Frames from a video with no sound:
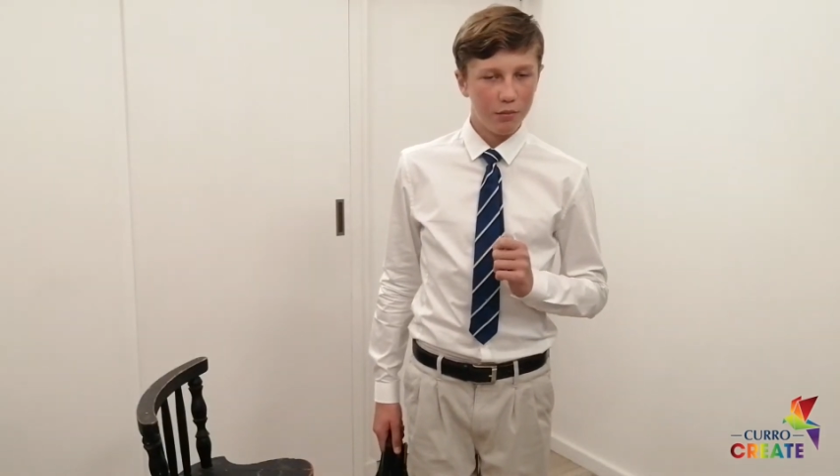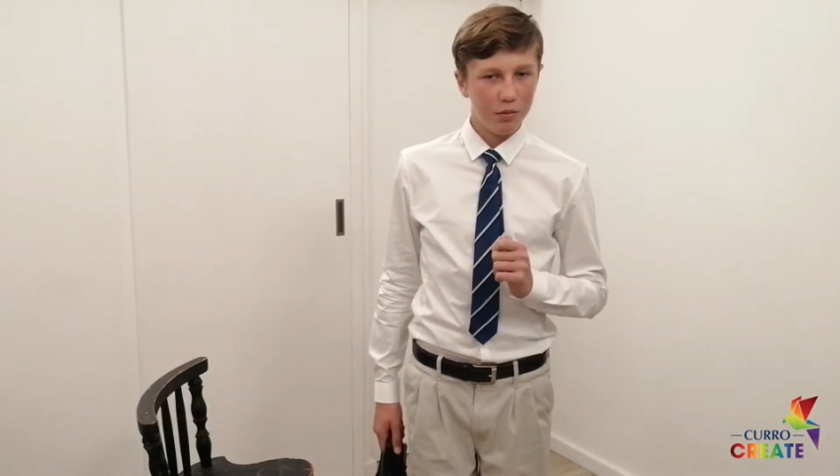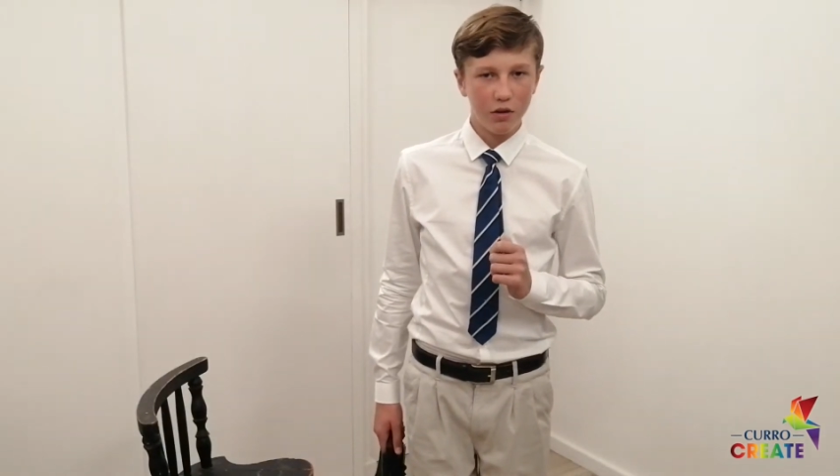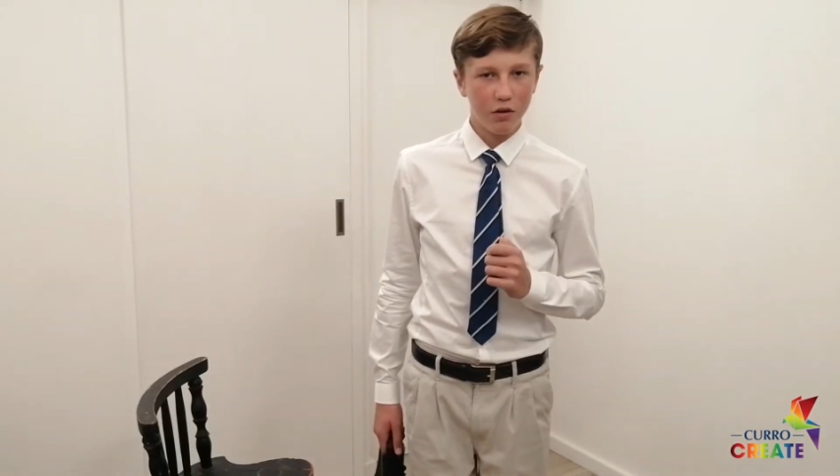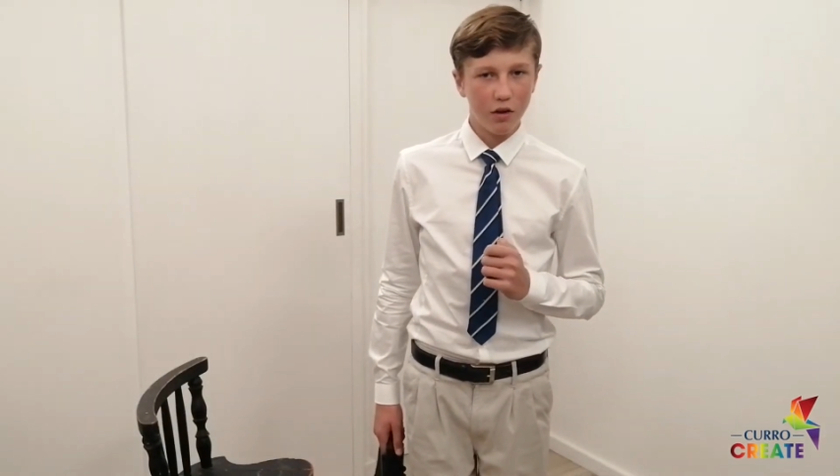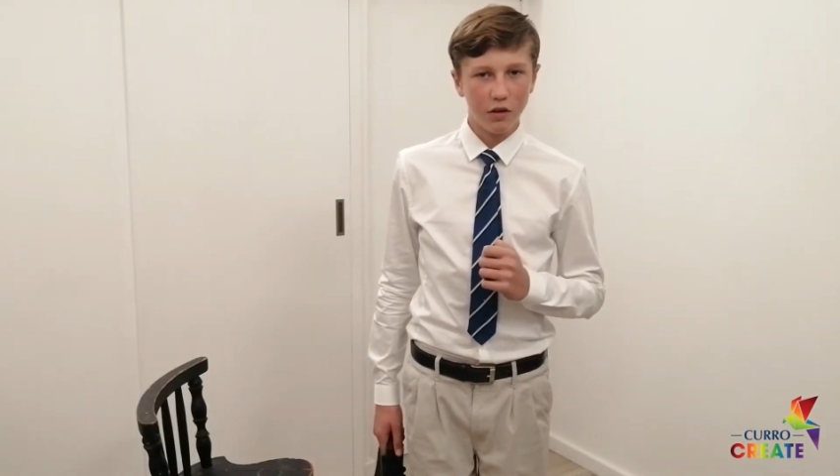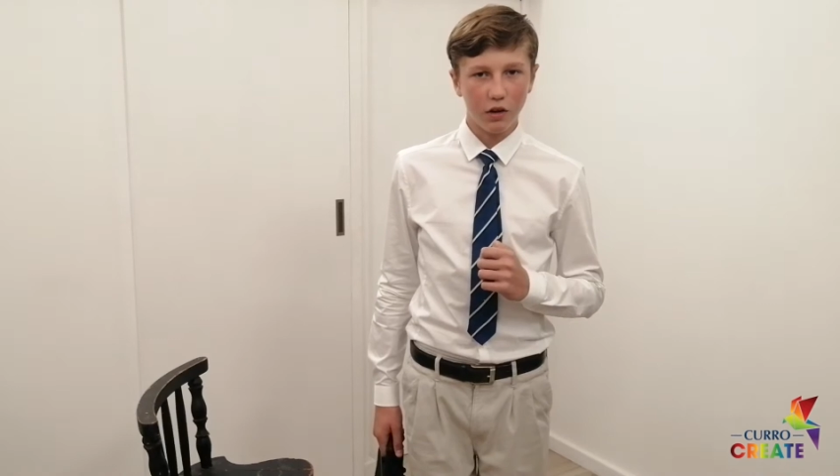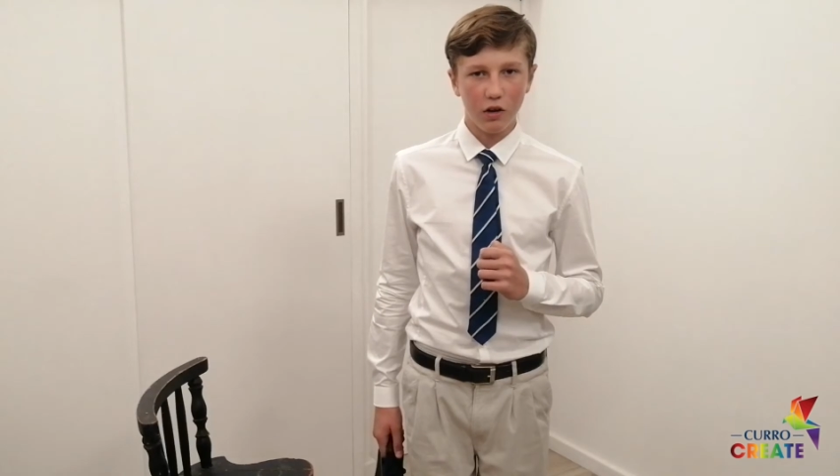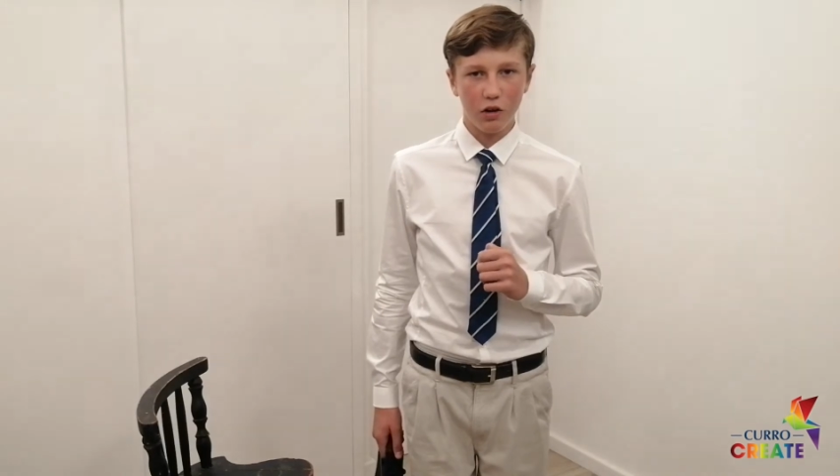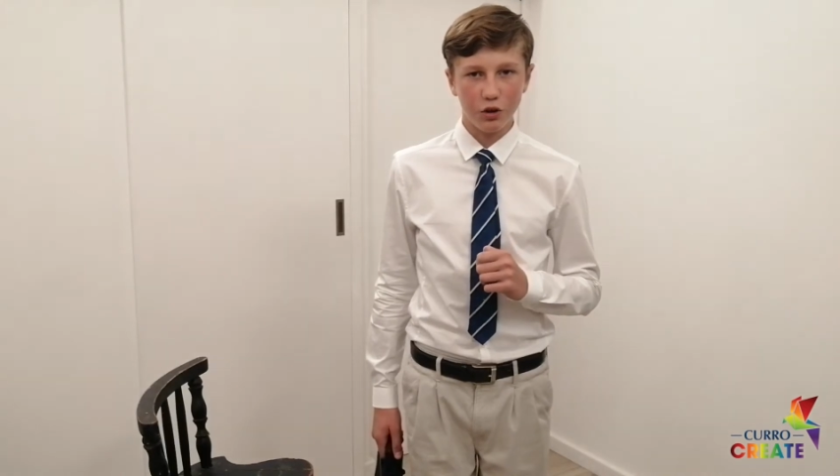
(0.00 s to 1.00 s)
But not in the
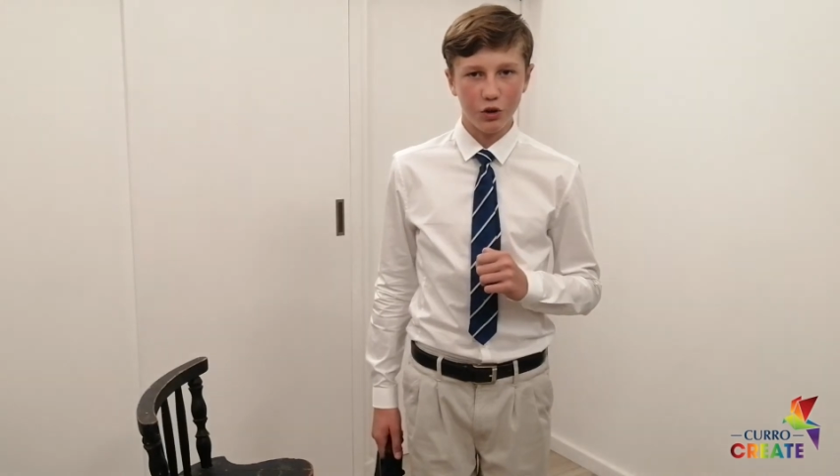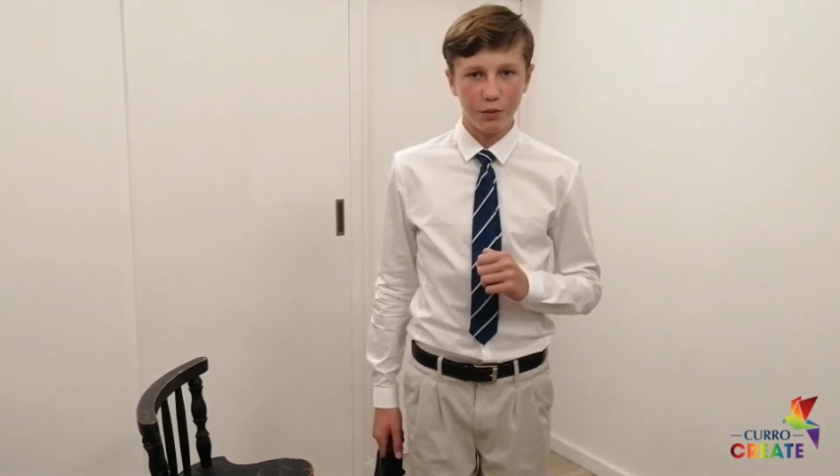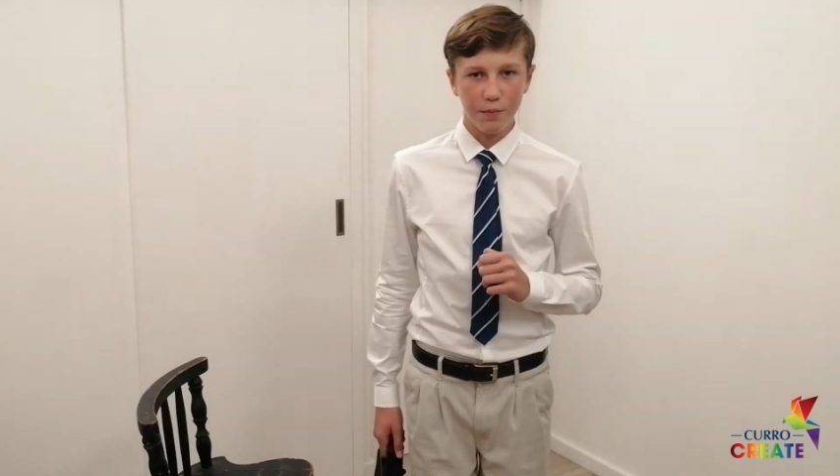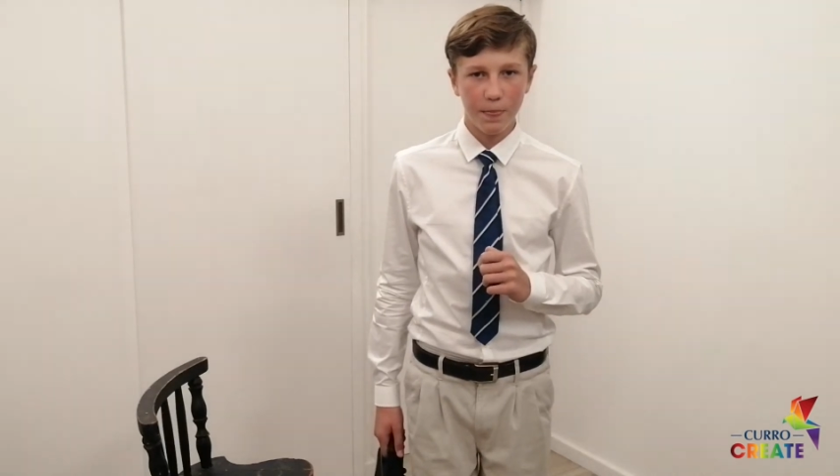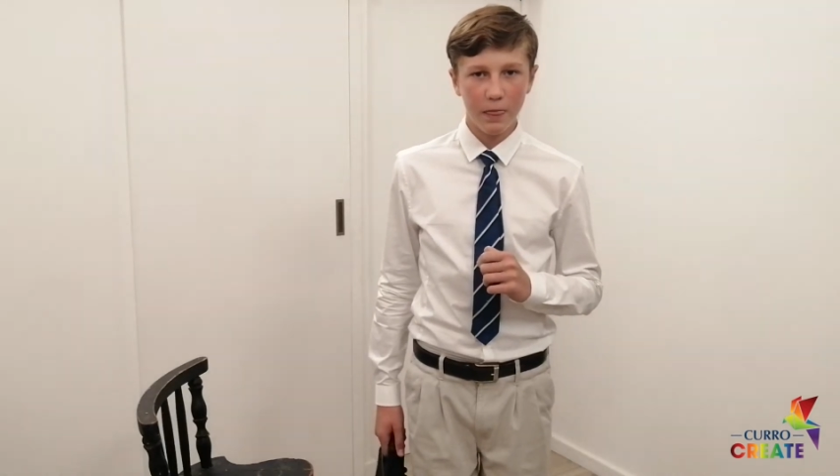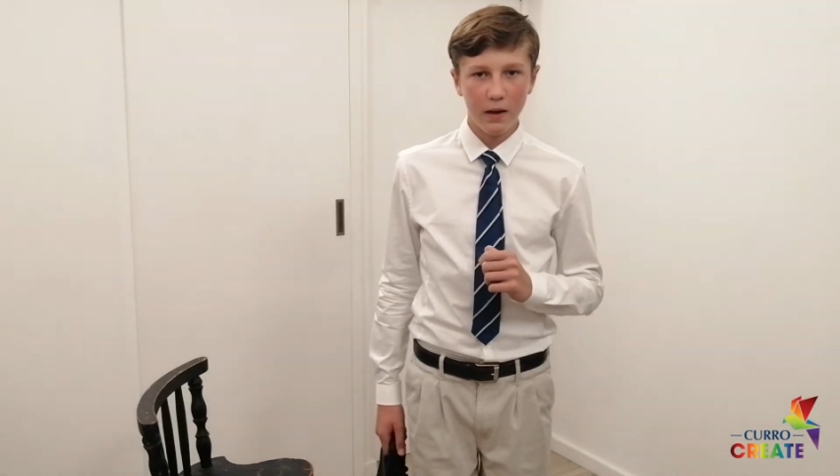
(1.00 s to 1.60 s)
classroom.